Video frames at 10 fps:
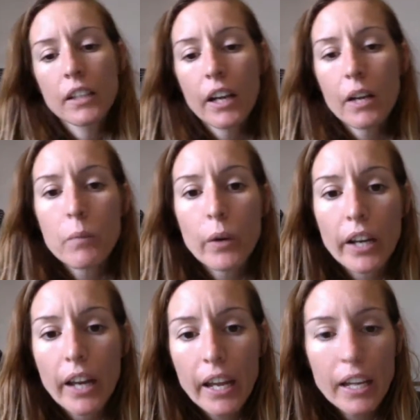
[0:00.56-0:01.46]
Good
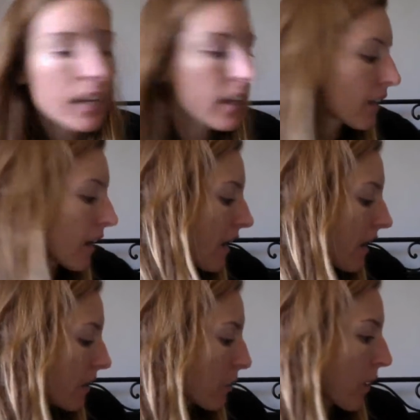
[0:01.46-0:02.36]
morning.
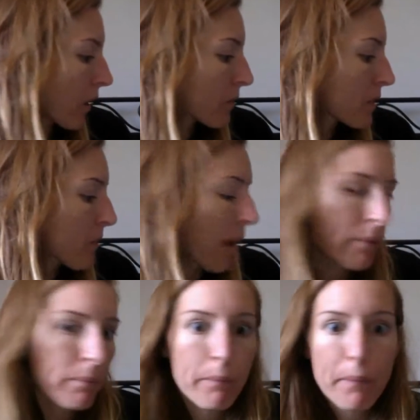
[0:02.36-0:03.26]
Welcome to
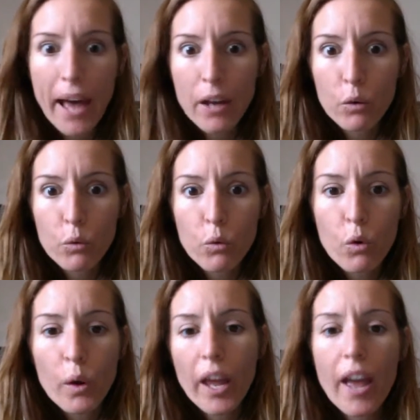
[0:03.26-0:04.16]
my Battle
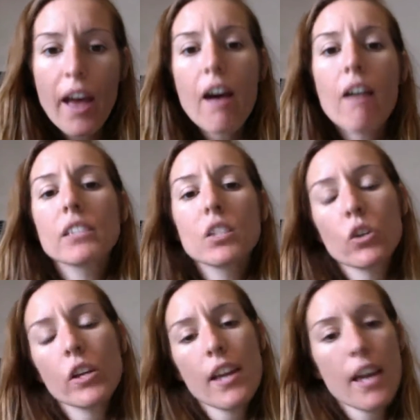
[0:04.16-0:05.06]
Royale
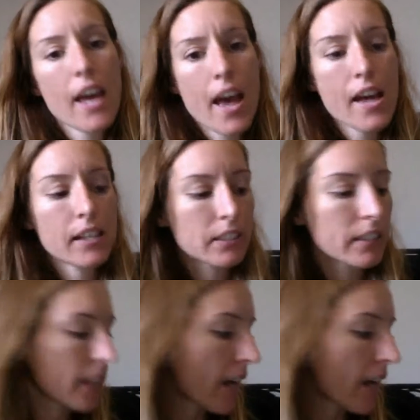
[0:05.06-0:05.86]
screencast.